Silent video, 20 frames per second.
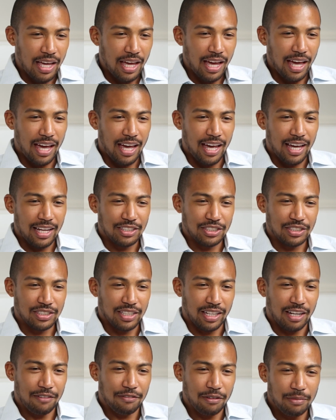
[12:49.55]
And she's
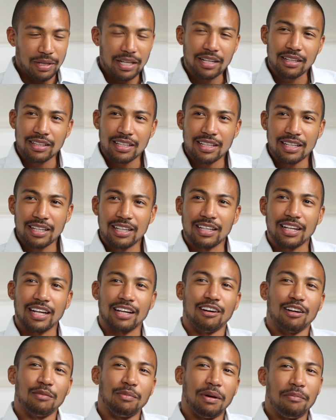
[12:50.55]
like, "I'm from Italy," and I
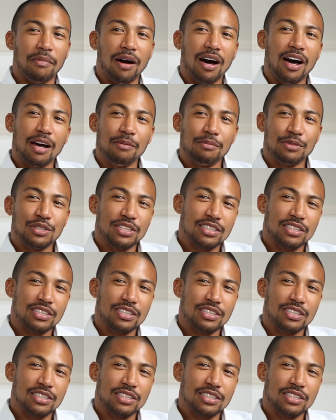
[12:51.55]
called my mom.